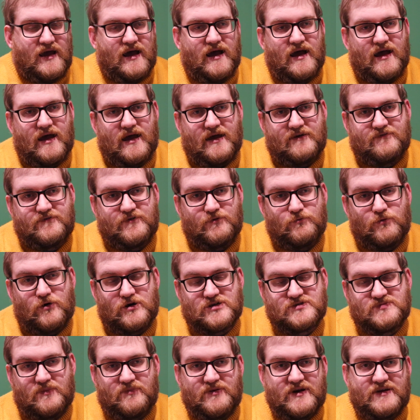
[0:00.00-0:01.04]
If you
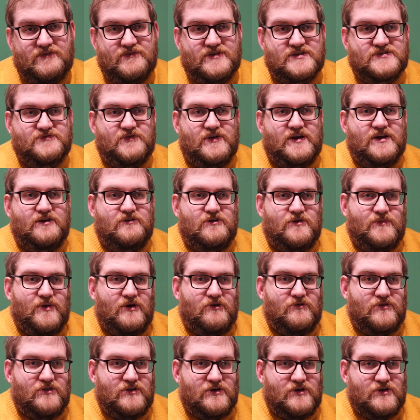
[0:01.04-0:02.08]
watch my previous video
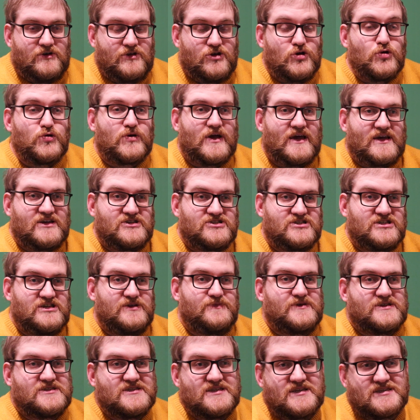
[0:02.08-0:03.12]
about the UK's
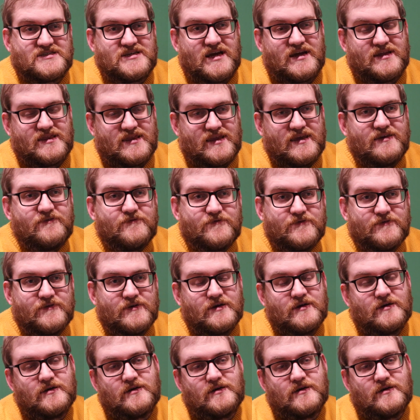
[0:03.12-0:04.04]
cheapest Nissan Leaf,